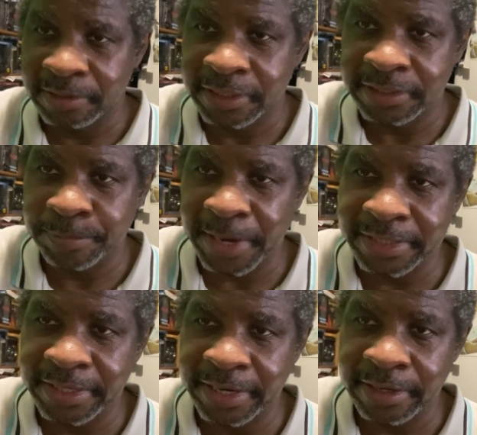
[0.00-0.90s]
Let's get back
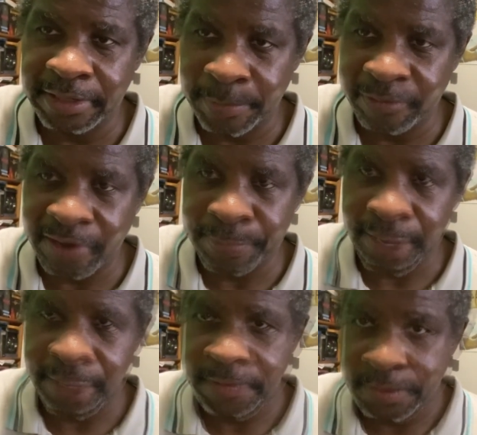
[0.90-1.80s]
to that. I'll be right
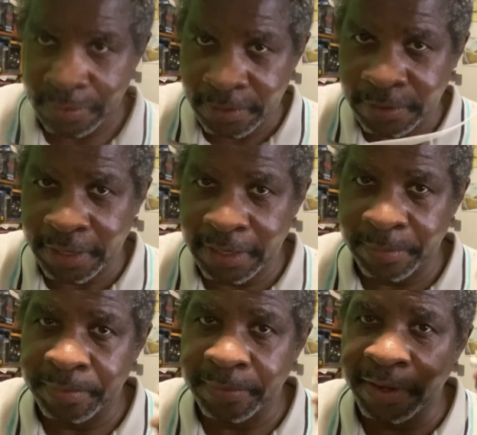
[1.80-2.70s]
back. Okay, let
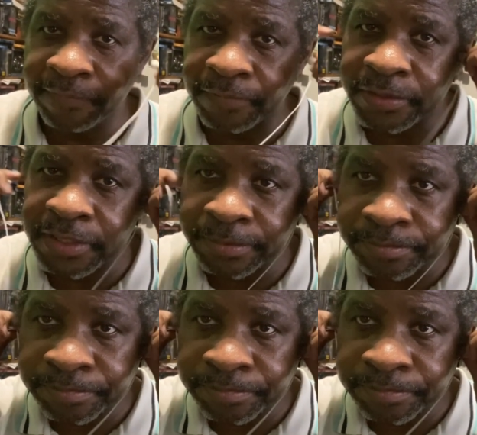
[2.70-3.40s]
me put my headphones in.